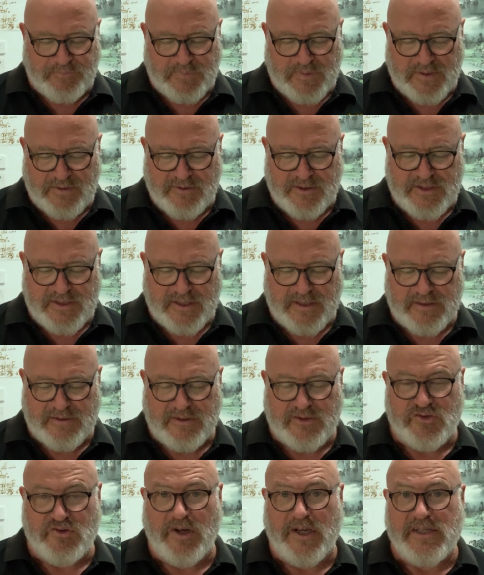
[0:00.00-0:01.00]
There is
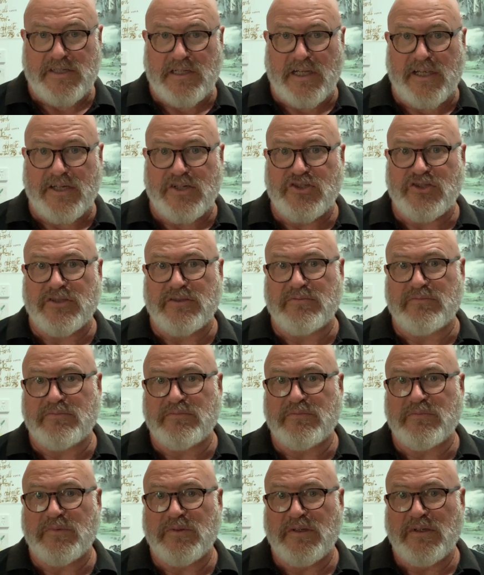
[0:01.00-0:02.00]
a translation
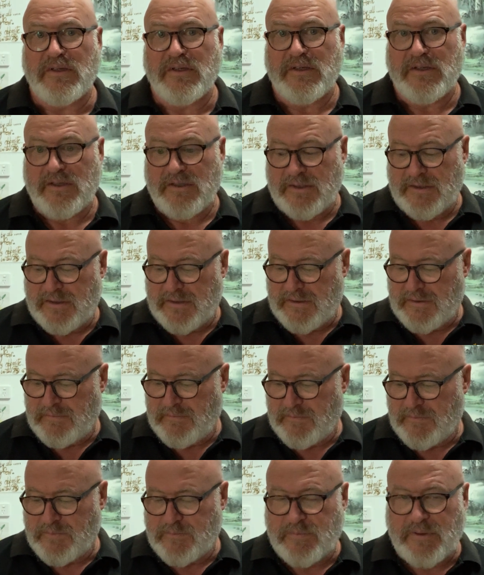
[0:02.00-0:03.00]

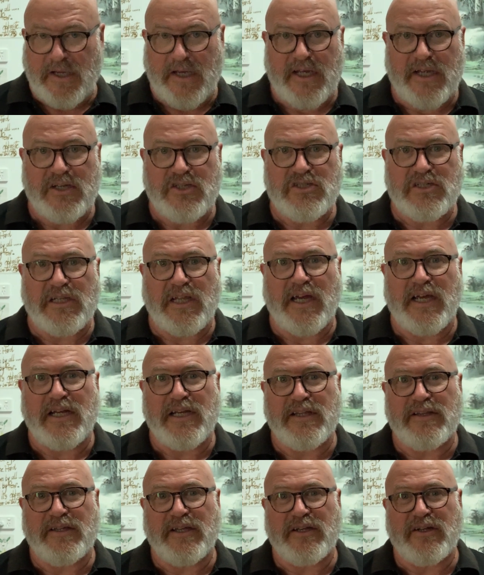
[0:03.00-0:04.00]
page
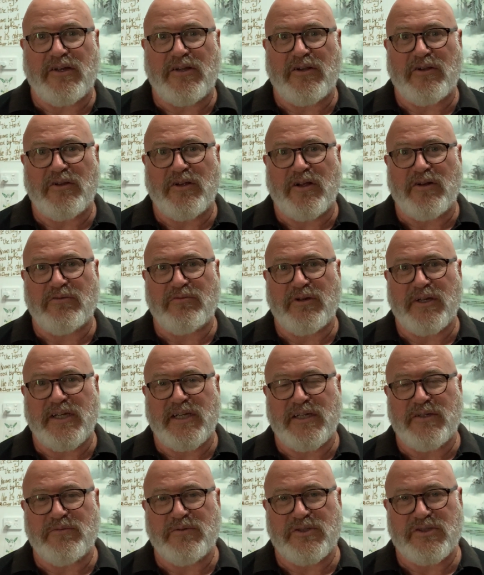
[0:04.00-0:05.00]
later that I'll
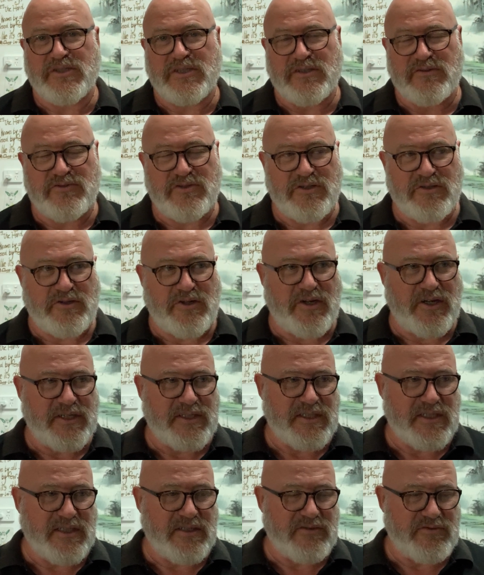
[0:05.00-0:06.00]
read, which gives you an
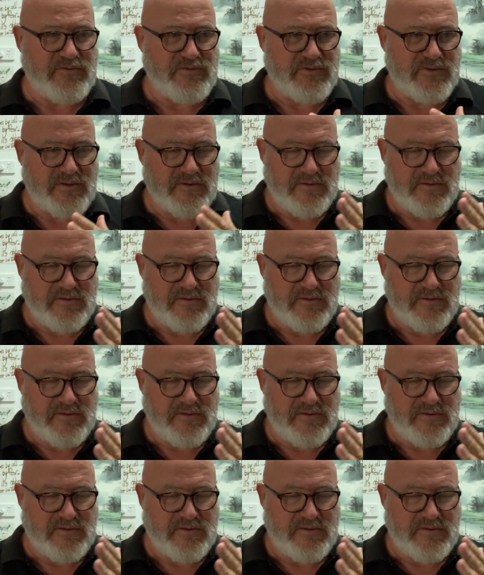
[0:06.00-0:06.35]
idea of